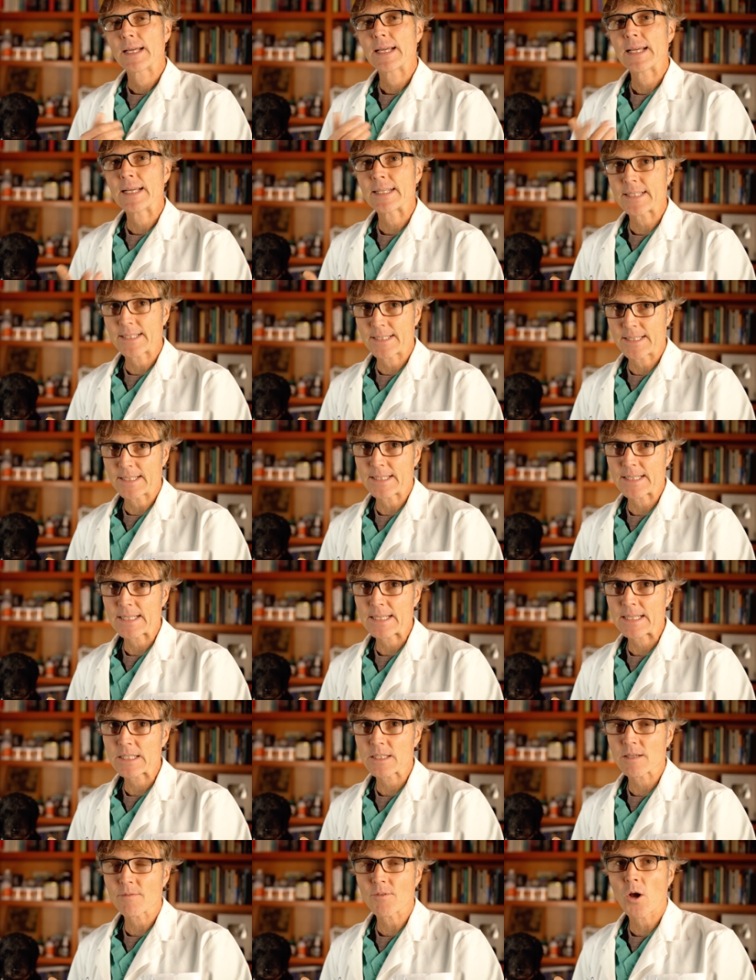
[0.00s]
It's a
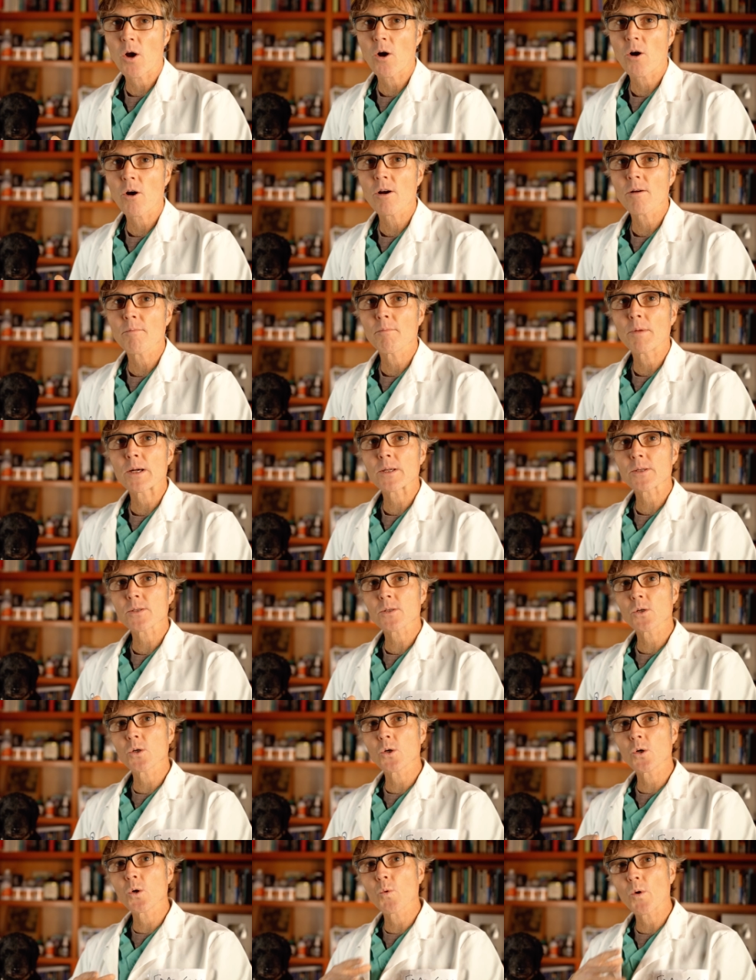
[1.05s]
disease of the heart
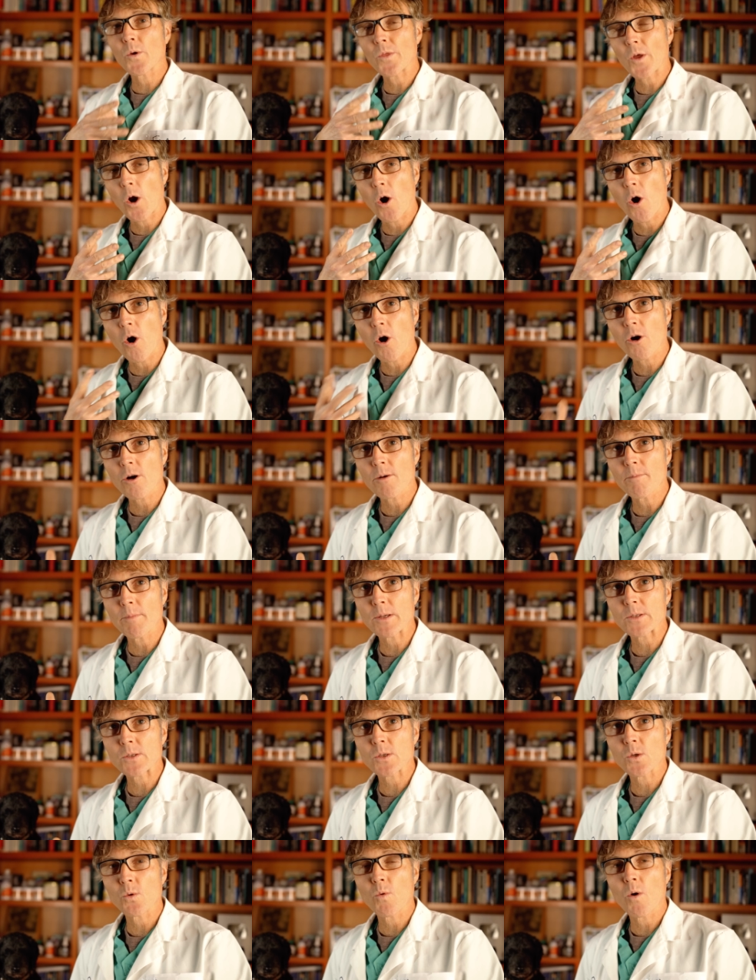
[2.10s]
muscle where the heart
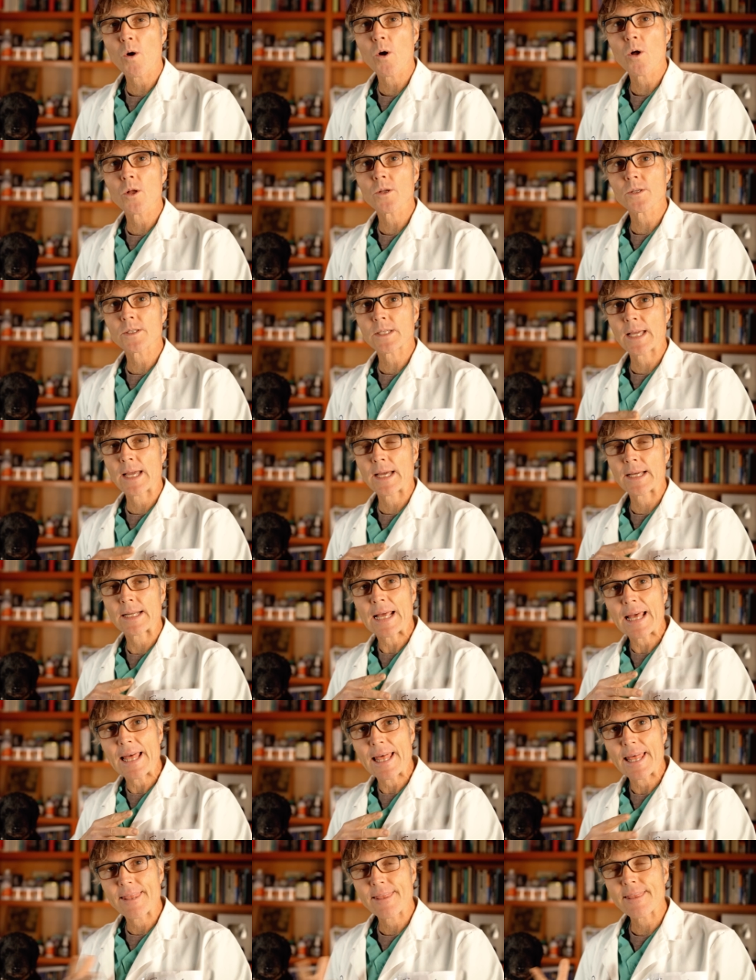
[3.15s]
muscle walls get
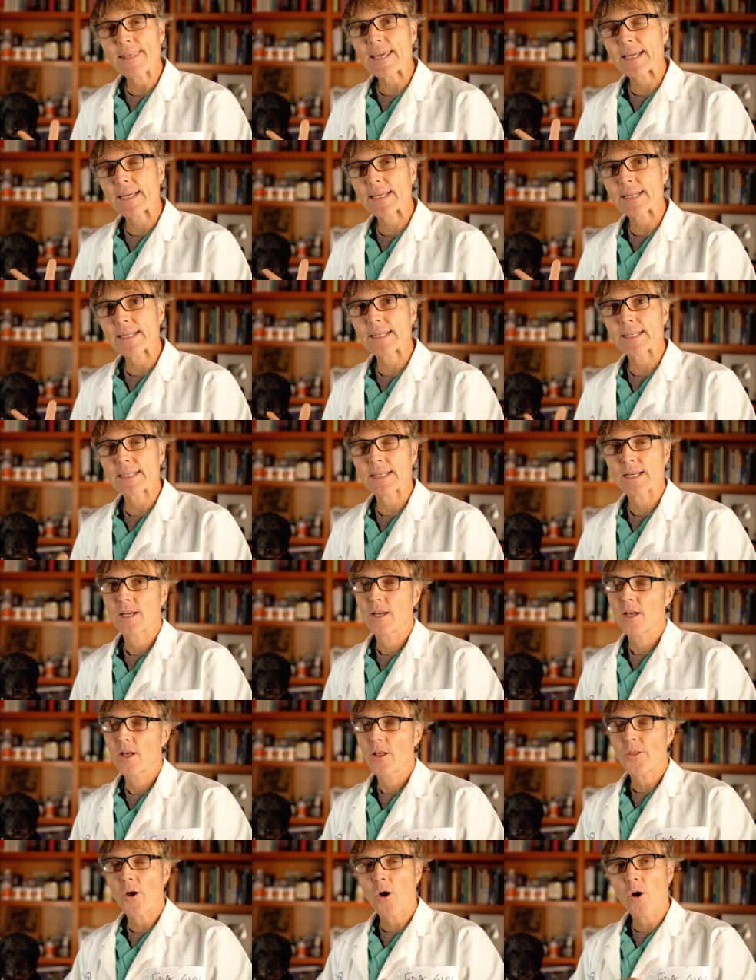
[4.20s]
very thin,
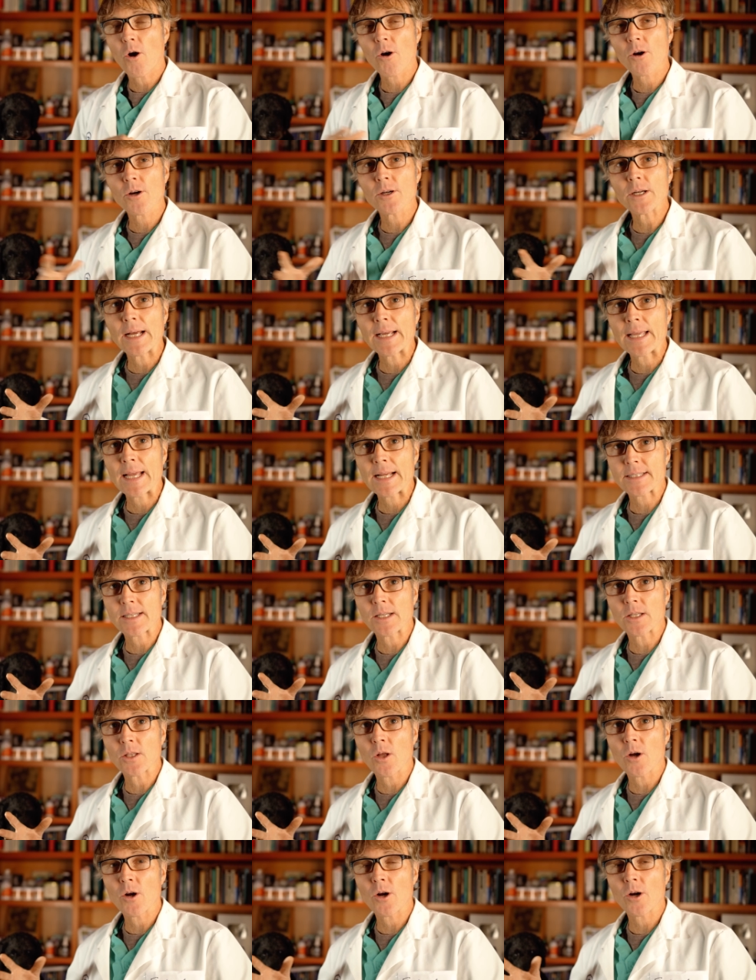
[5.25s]
the heart gets
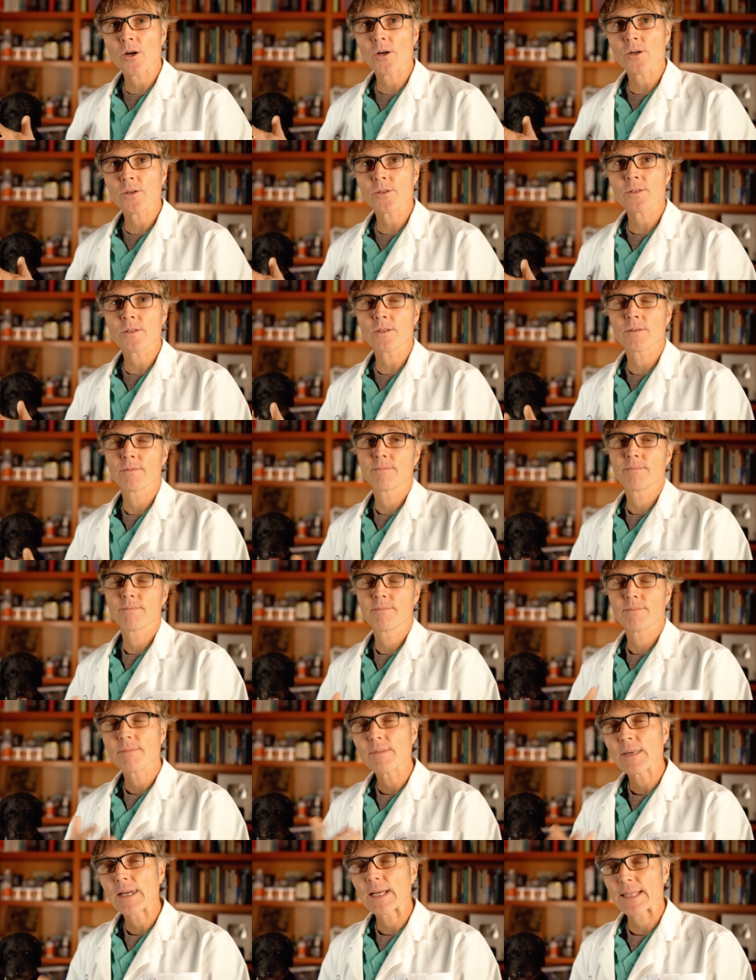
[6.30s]
enlarged,
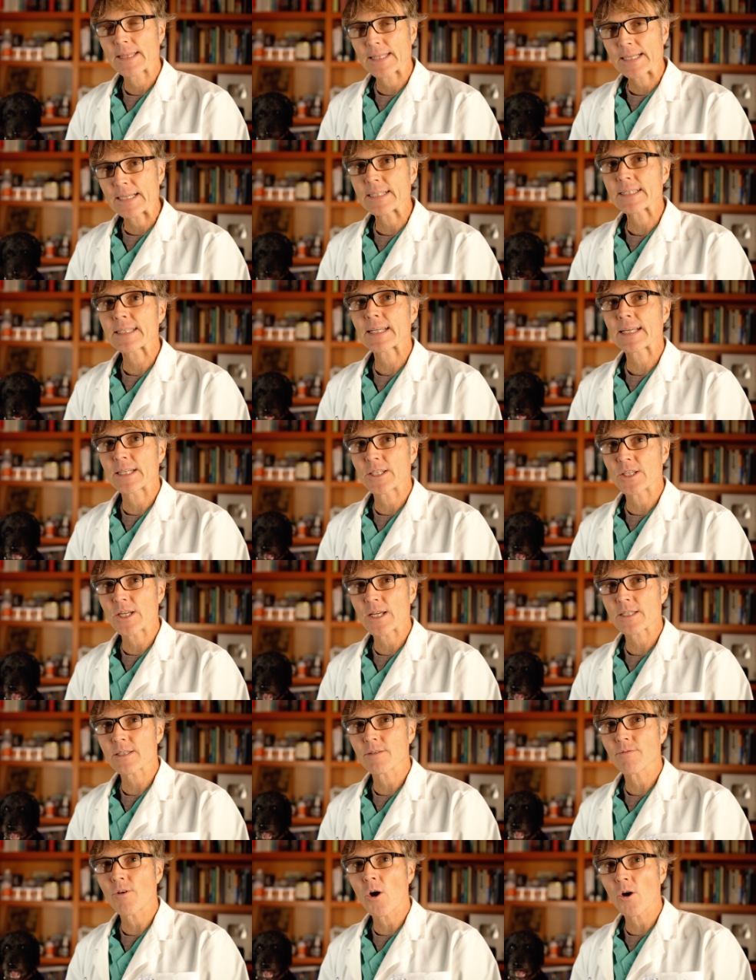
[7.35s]
leads to
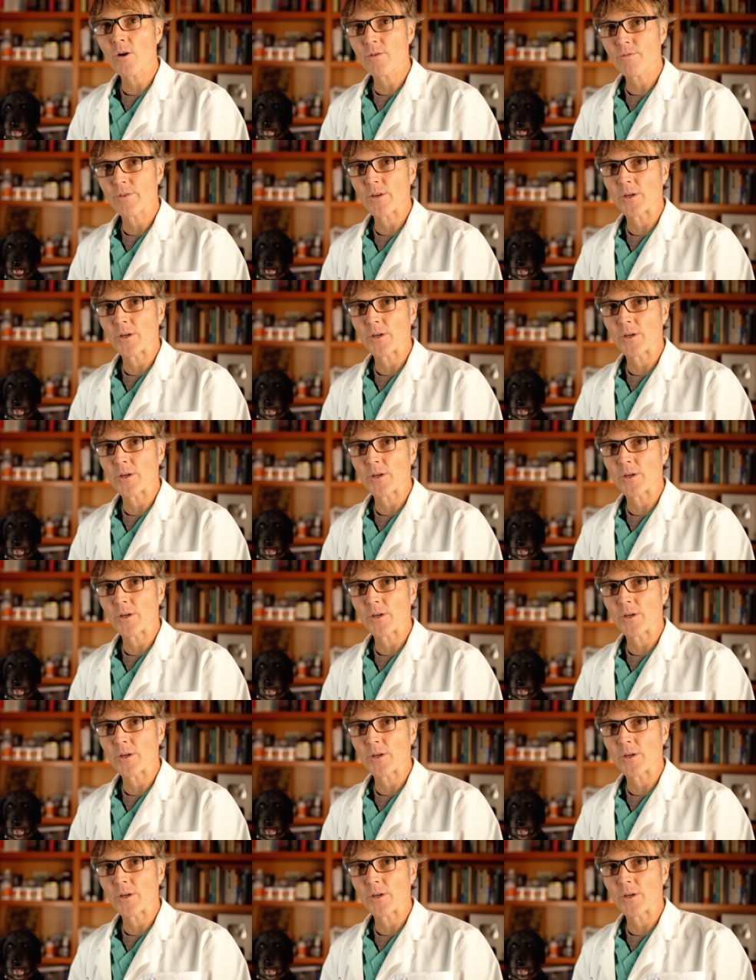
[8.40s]
congestive heart